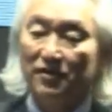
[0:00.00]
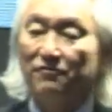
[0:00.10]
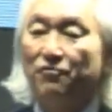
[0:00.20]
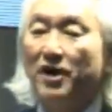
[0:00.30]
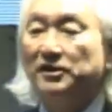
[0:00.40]
The
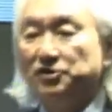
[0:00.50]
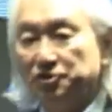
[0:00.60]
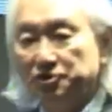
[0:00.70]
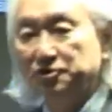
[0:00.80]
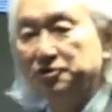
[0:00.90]

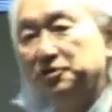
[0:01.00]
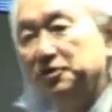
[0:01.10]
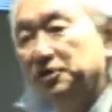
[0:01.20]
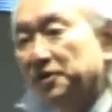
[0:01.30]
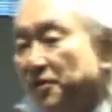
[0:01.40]
French,
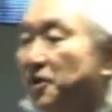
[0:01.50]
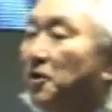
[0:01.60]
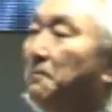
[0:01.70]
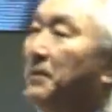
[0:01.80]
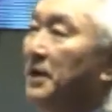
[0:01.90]
the
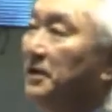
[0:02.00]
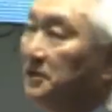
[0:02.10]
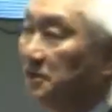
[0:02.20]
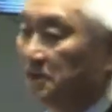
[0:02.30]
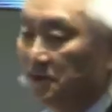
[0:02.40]

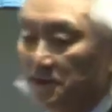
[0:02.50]
Europeans,